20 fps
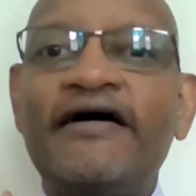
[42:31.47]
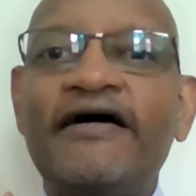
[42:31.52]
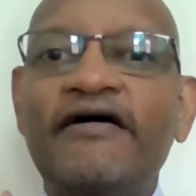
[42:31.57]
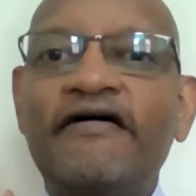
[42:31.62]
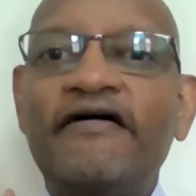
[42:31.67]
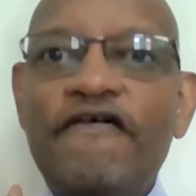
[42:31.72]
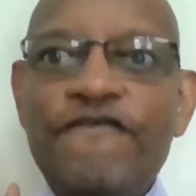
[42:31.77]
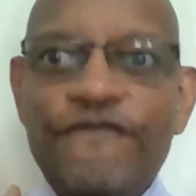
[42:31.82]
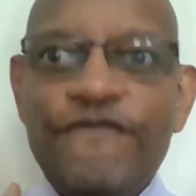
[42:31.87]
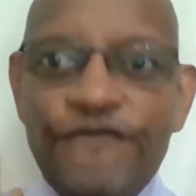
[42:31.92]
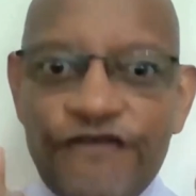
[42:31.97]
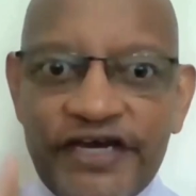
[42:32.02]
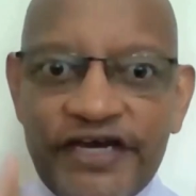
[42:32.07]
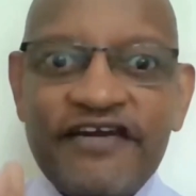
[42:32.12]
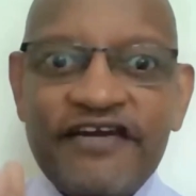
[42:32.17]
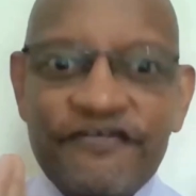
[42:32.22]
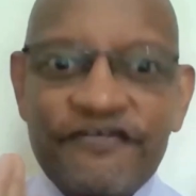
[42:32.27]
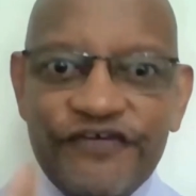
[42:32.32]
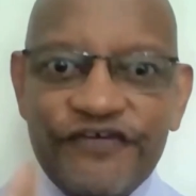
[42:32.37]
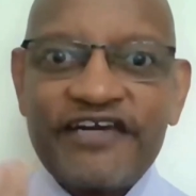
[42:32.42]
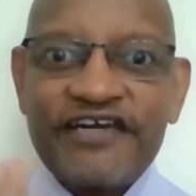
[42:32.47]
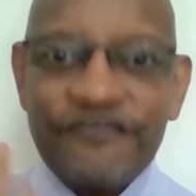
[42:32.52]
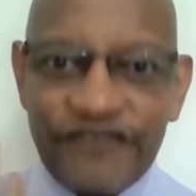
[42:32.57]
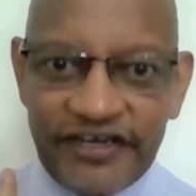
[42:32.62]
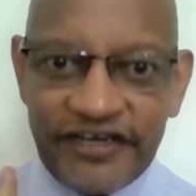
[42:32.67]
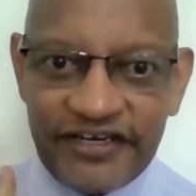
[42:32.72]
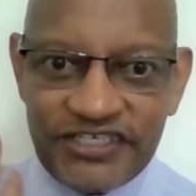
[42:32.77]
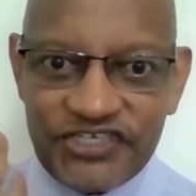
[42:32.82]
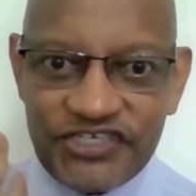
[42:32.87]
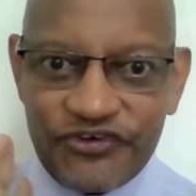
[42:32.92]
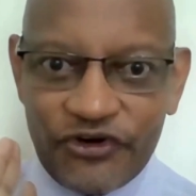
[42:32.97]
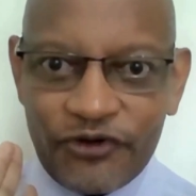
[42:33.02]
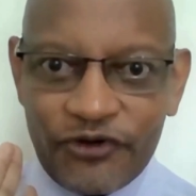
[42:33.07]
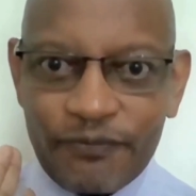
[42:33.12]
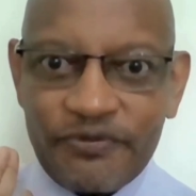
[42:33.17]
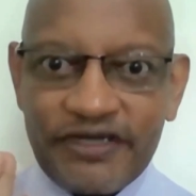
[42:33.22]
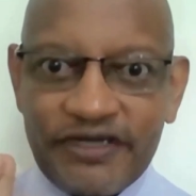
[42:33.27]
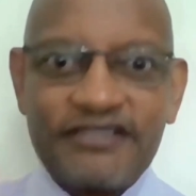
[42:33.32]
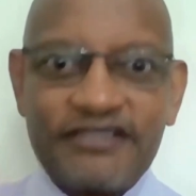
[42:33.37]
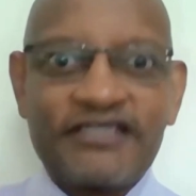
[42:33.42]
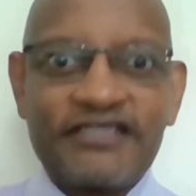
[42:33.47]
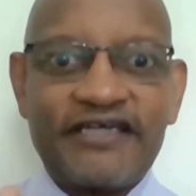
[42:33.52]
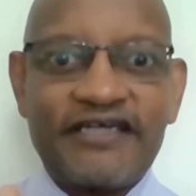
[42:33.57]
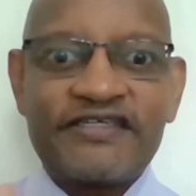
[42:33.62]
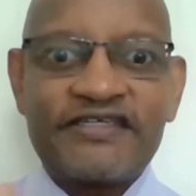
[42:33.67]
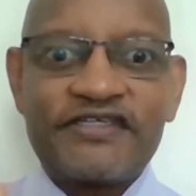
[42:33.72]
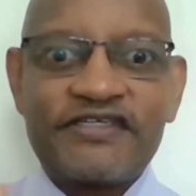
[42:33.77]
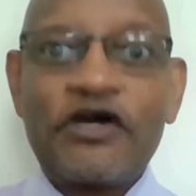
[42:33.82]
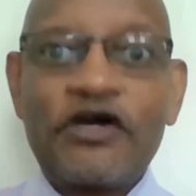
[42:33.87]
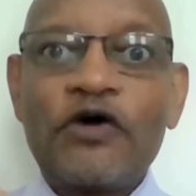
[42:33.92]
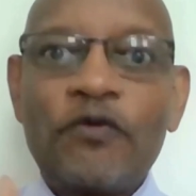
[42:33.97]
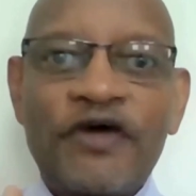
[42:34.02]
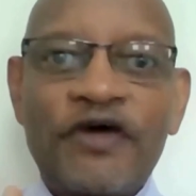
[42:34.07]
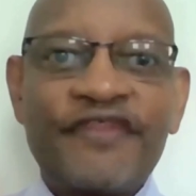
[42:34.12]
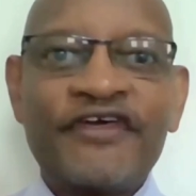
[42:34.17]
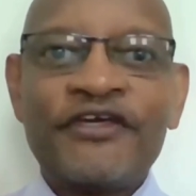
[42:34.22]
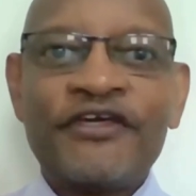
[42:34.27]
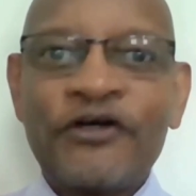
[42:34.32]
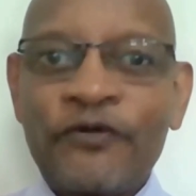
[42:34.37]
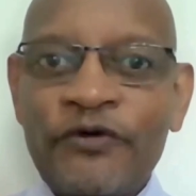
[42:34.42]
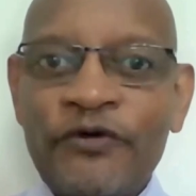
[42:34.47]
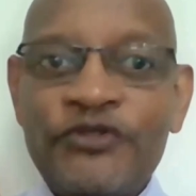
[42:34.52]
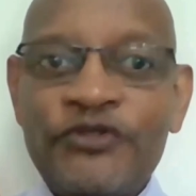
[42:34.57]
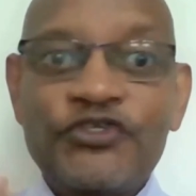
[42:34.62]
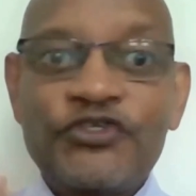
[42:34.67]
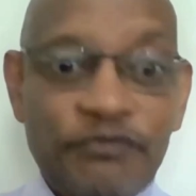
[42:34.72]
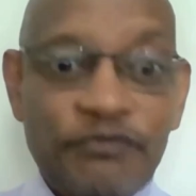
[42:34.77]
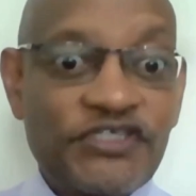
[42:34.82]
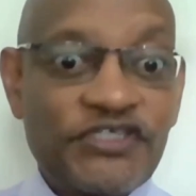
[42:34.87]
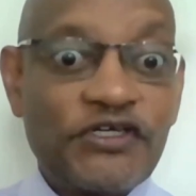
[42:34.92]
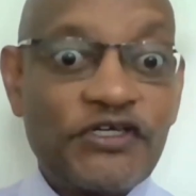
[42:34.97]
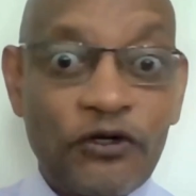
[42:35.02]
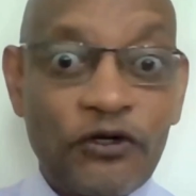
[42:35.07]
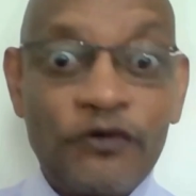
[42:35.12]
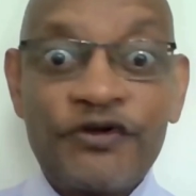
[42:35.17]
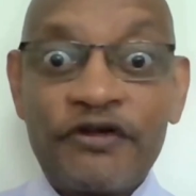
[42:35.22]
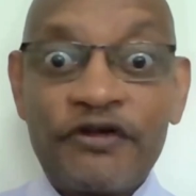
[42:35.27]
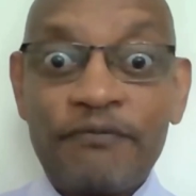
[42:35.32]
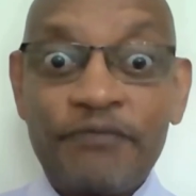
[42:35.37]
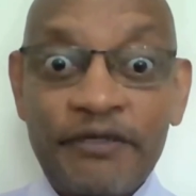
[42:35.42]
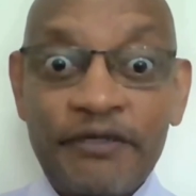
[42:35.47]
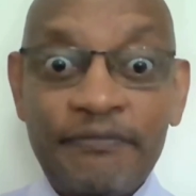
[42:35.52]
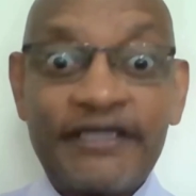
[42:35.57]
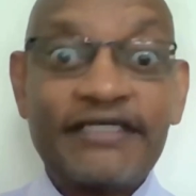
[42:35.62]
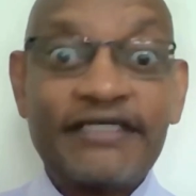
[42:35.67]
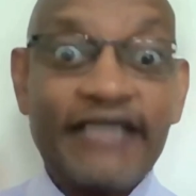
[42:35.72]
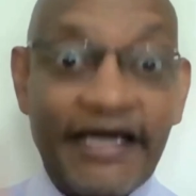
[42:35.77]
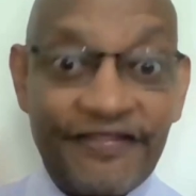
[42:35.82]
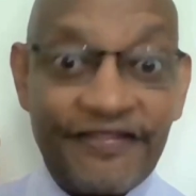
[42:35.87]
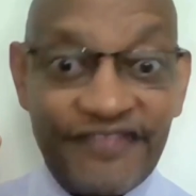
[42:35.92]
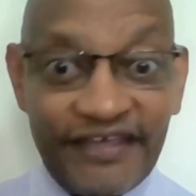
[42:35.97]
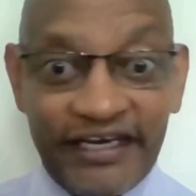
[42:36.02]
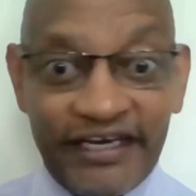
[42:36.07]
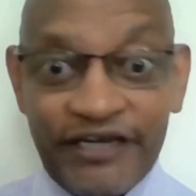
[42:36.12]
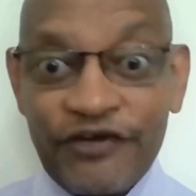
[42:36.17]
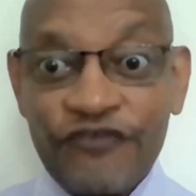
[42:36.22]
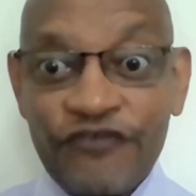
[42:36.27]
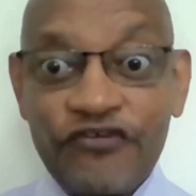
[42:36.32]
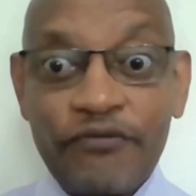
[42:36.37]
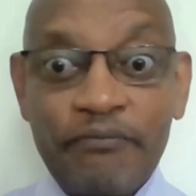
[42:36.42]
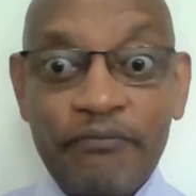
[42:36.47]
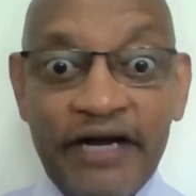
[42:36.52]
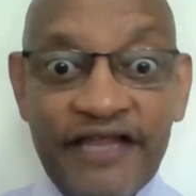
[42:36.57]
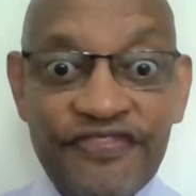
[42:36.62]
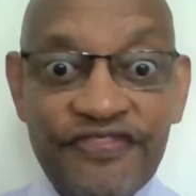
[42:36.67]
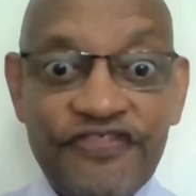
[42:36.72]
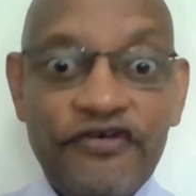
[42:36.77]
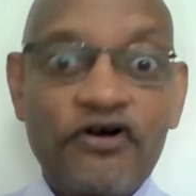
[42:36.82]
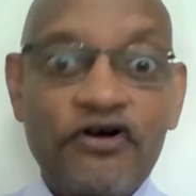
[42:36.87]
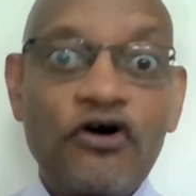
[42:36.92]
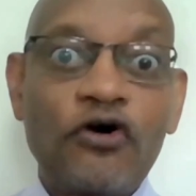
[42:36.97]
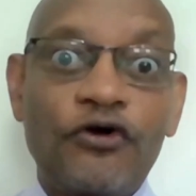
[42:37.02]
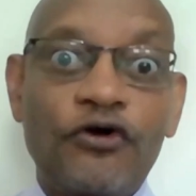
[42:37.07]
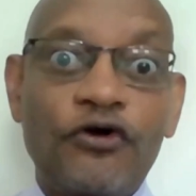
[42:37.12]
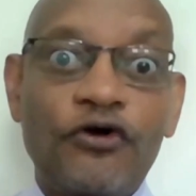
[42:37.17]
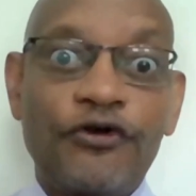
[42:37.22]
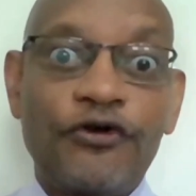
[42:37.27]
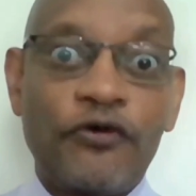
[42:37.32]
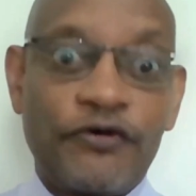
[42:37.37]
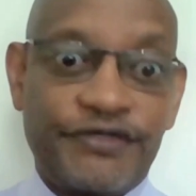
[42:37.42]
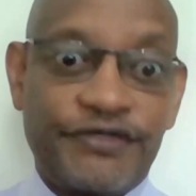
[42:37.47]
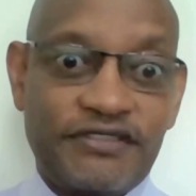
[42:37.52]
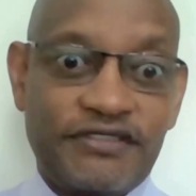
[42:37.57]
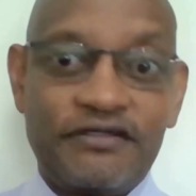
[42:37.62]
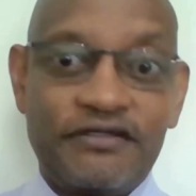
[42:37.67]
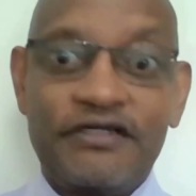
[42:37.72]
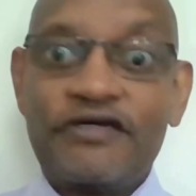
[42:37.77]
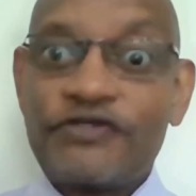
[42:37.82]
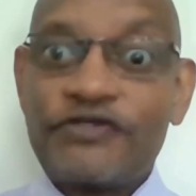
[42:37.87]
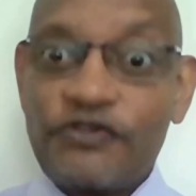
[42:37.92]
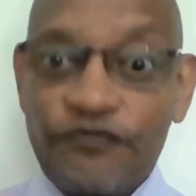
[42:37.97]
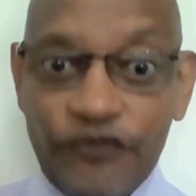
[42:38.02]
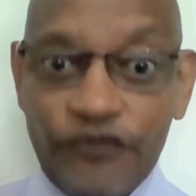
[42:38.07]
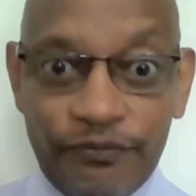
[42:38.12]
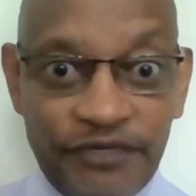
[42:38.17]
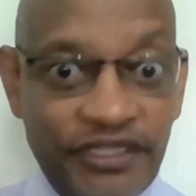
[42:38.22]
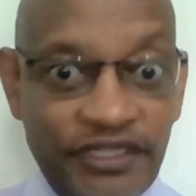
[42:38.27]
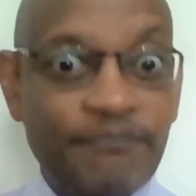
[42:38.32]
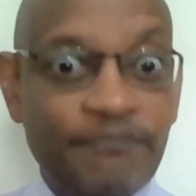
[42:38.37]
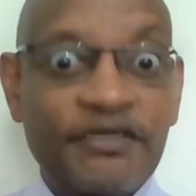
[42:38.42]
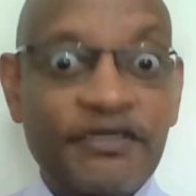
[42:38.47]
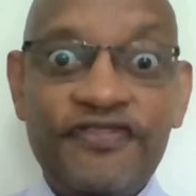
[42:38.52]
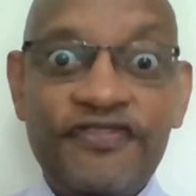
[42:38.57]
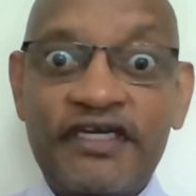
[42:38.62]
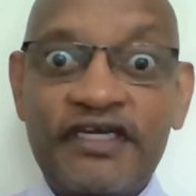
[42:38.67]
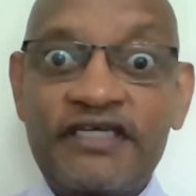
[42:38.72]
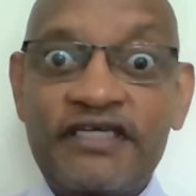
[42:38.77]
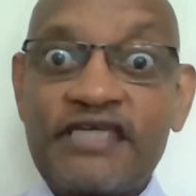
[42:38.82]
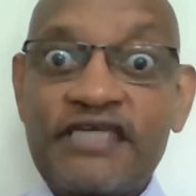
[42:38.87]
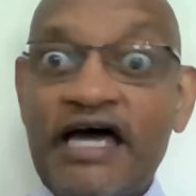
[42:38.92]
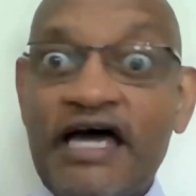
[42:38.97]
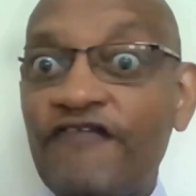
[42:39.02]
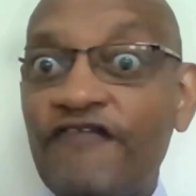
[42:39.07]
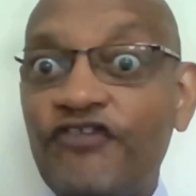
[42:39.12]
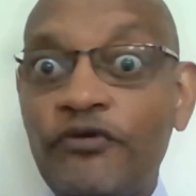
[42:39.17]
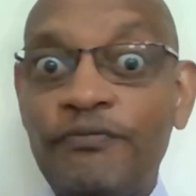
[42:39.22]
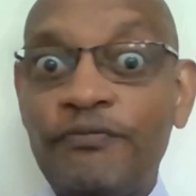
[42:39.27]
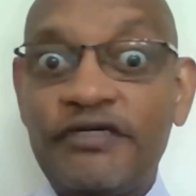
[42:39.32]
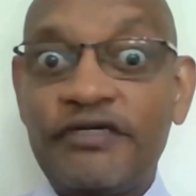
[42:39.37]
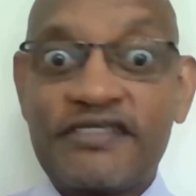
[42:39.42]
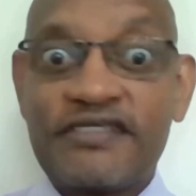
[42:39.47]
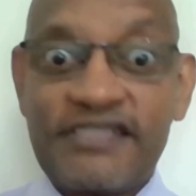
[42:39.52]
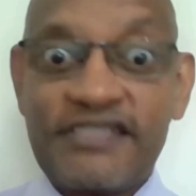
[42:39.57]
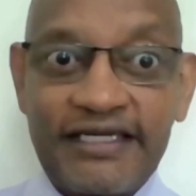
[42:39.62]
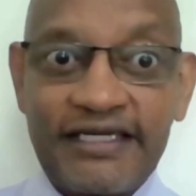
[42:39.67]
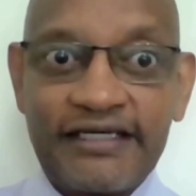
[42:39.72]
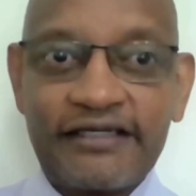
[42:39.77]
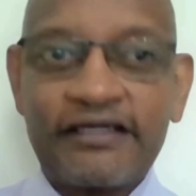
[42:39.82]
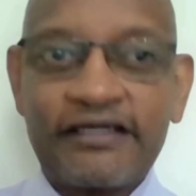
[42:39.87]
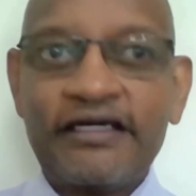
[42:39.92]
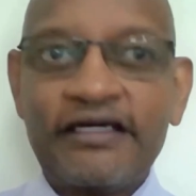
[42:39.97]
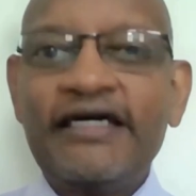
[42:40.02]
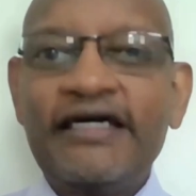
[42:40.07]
very, very, very strong predictors, whether you're going to miss your loan repayment at the end of a month or not. So for me, the big thing is, have you been selling?